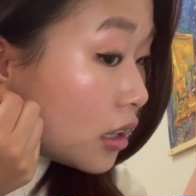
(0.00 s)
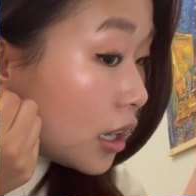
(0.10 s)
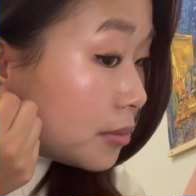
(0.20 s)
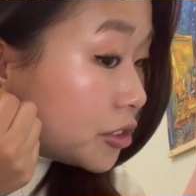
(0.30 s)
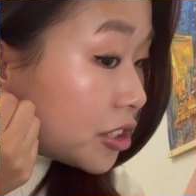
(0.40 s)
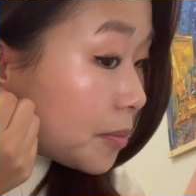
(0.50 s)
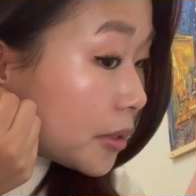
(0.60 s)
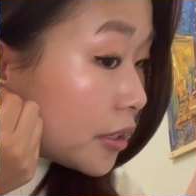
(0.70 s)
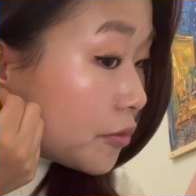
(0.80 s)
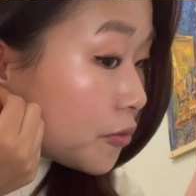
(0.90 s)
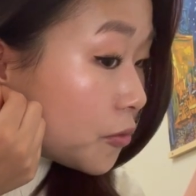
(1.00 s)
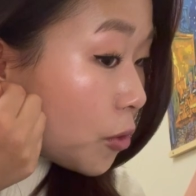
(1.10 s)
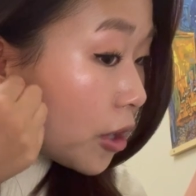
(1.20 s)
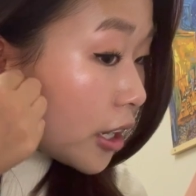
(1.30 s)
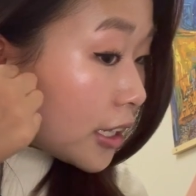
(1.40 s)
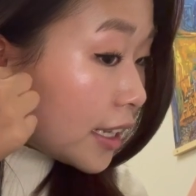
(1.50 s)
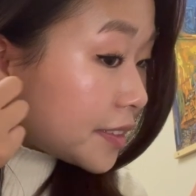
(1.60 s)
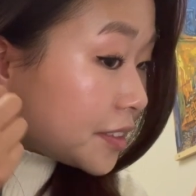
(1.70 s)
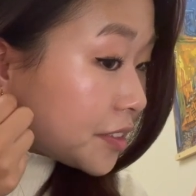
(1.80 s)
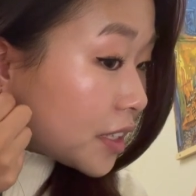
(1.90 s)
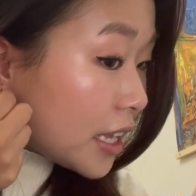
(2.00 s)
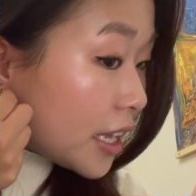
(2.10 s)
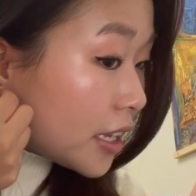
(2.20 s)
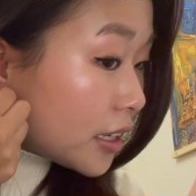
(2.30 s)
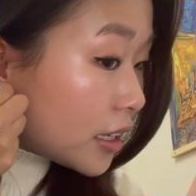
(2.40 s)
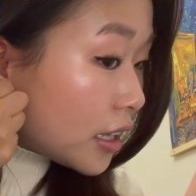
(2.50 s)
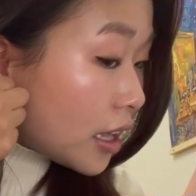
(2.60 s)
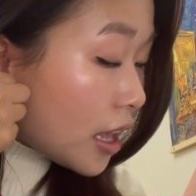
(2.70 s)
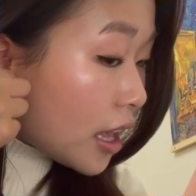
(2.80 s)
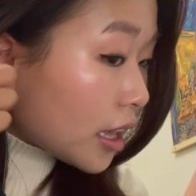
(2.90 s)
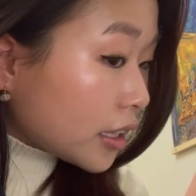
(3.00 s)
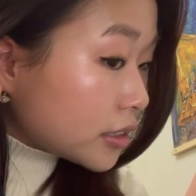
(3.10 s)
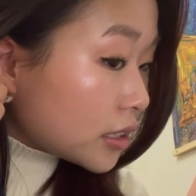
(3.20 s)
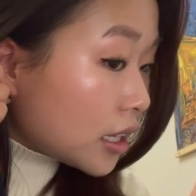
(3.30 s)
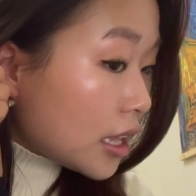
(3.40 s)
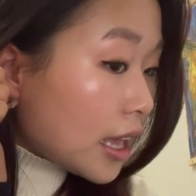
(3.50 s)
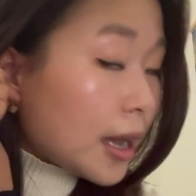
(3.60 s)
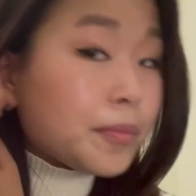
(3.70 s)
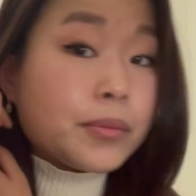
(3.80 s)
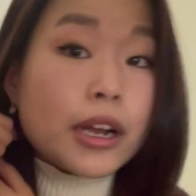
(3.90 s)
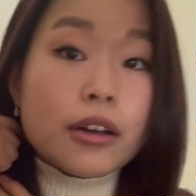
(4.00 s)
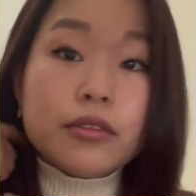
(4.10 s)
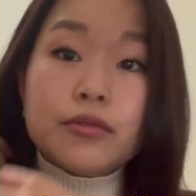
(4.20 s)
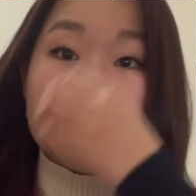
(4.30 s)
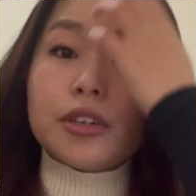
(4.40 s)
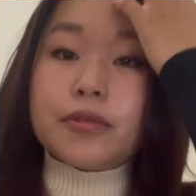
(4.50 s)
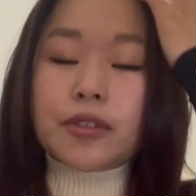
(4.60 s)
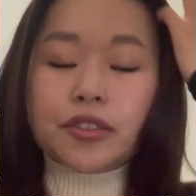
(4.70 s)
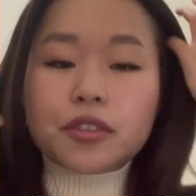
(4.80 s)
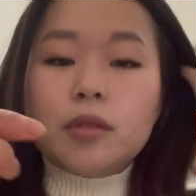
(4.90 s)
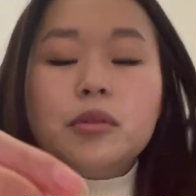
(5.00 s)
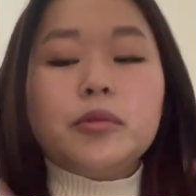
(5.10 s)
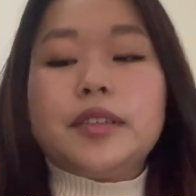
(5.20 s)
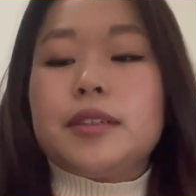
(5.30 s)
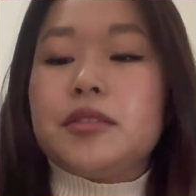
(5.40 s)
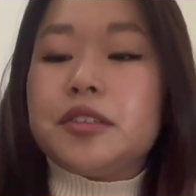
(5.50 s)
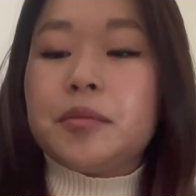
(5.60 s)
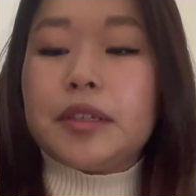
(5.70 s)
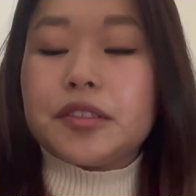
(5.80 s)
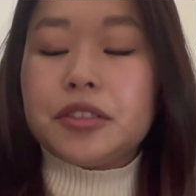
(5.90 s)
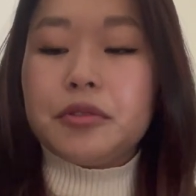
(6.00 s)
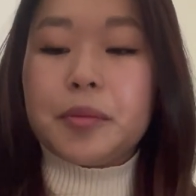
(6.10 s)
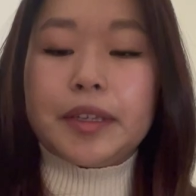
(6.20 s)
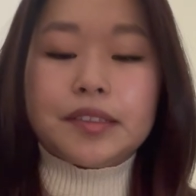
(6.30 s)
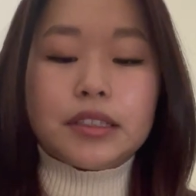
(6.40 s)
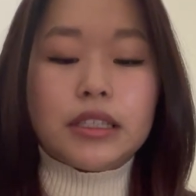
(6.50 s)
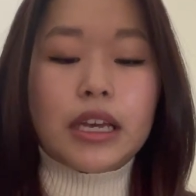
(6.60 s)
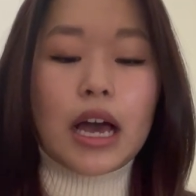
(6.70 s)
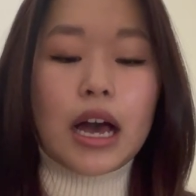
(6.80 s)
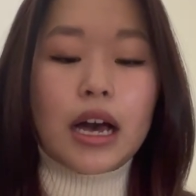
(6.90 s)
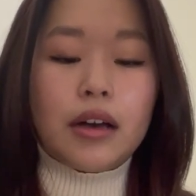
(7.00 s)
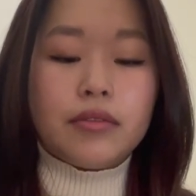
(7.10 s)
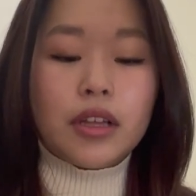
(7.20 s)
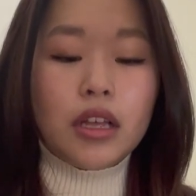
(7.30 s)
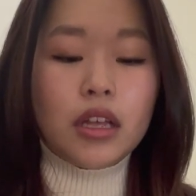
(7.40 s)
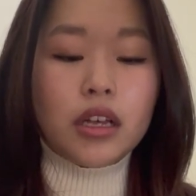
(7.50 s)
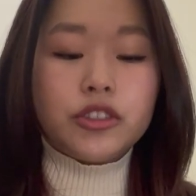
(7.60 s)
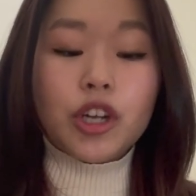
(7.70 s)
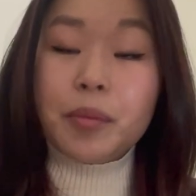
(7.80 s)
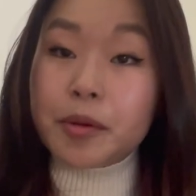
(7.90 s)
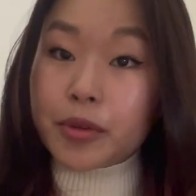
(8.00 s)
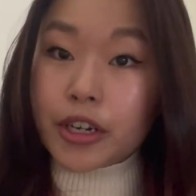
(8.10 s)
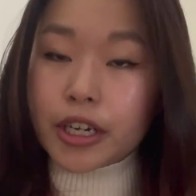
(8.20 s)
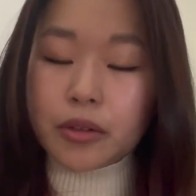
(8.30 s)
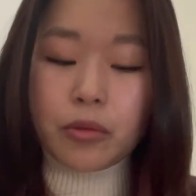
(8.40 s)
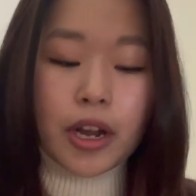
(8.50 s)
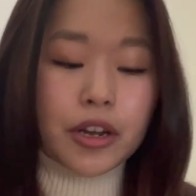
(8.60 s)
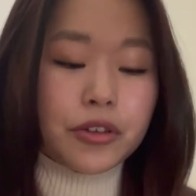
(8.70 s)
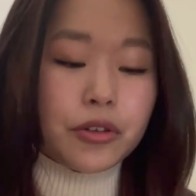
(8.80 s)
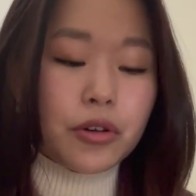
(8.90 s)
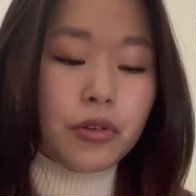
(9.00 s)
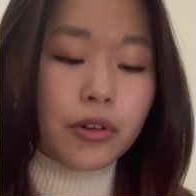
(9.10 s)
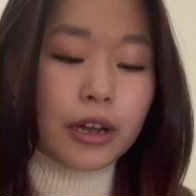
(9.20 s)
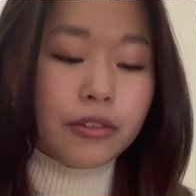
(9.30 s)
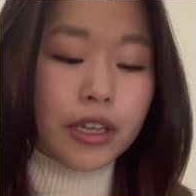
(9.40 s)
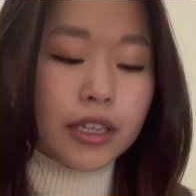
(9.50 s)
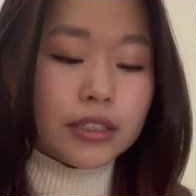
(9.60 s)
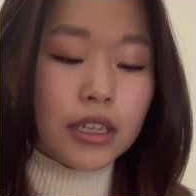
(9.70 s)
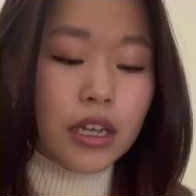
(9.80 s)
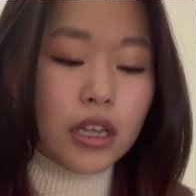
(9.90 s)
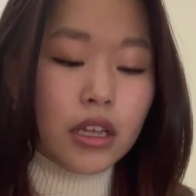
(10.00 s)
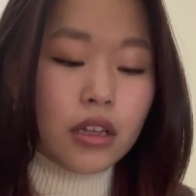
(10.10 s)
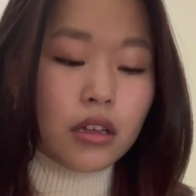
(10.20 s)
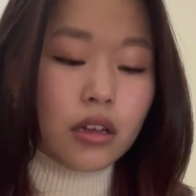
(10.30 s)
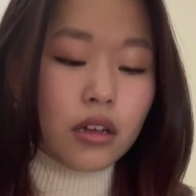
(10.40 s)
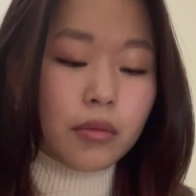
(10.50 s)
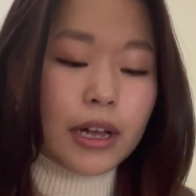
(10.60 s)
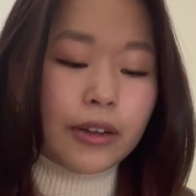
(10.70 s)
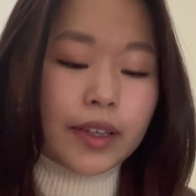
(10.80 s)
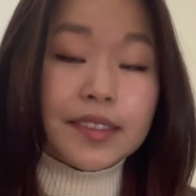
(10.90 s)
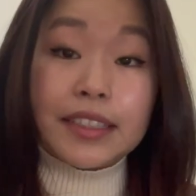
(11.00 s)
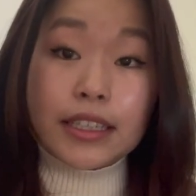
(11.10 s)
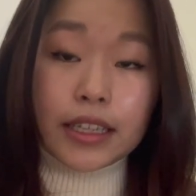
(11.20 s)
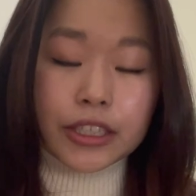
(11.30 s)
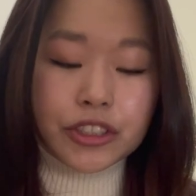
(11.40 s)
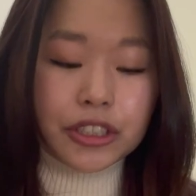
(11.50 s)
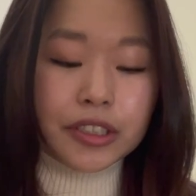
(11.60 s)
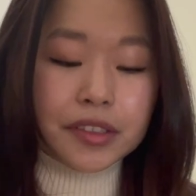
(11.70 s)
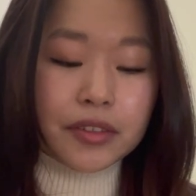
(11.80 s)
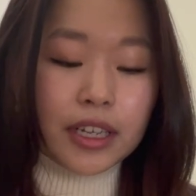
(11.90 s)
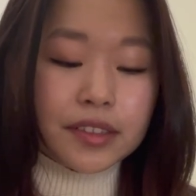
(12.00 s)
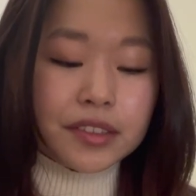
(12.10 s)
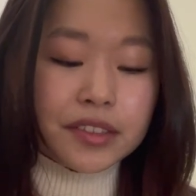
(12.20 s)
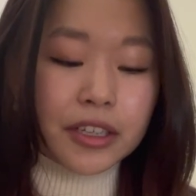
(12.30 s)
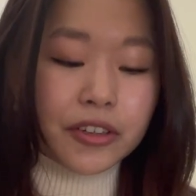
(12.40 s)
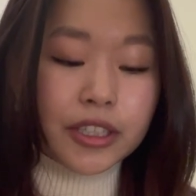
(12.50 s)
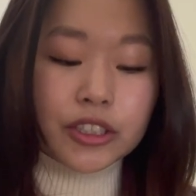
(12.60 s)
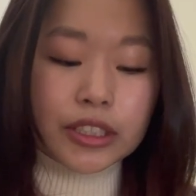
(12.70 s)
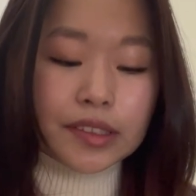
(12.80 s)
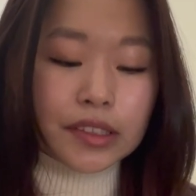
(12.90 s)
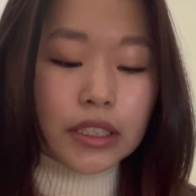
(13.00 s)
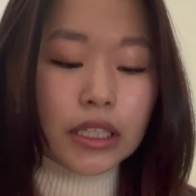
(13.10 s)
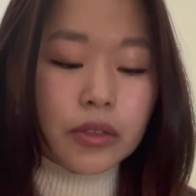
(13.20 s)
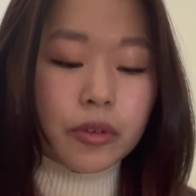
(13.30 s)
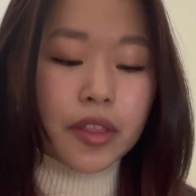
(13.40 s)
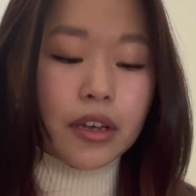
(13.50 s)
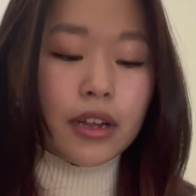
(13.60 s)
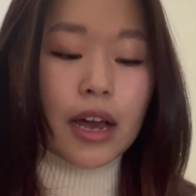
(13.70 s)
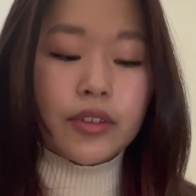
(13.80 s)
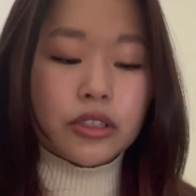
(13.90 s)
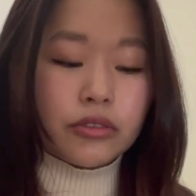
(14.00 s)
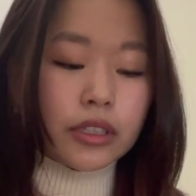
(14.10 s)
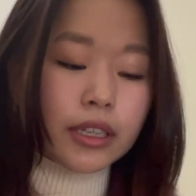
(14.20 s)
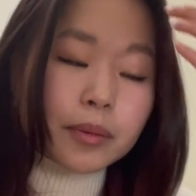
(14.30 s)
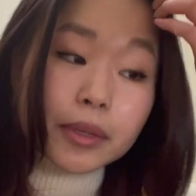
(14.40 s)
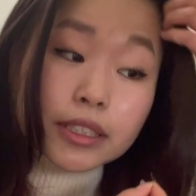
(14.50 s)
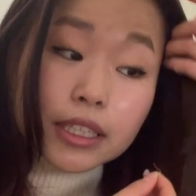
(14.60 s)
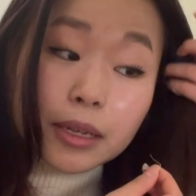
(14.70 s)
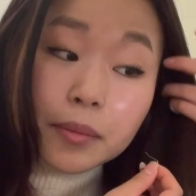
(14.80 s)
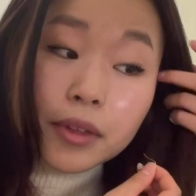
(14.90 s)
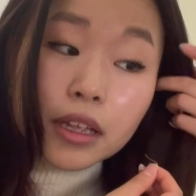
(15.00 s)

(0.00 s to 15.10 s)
I'm shopping for classes today, and at Brown, for the first couple weeks of the semester, we basically have shopping period where you go around and um, kind of like sit in lectures of classes that you're interested in without having to really commit to them.